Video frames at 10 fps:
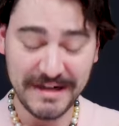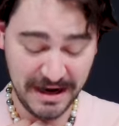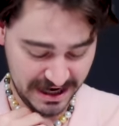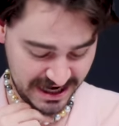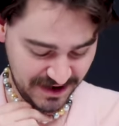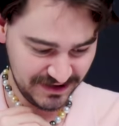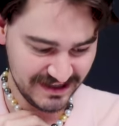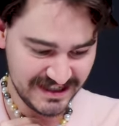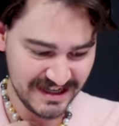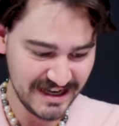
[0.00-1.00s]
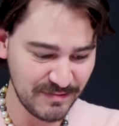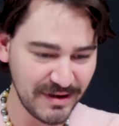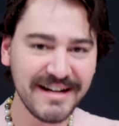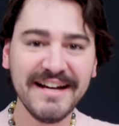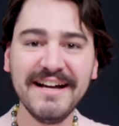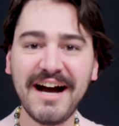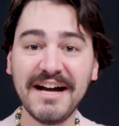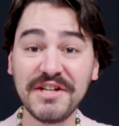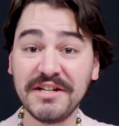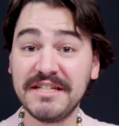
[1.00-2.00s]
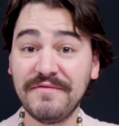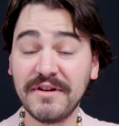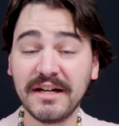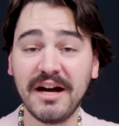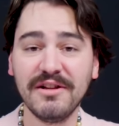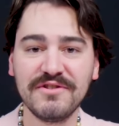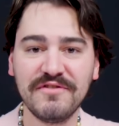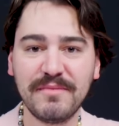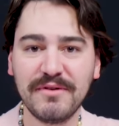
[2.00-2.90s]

Well, now I can't really see it, but I saw different colors of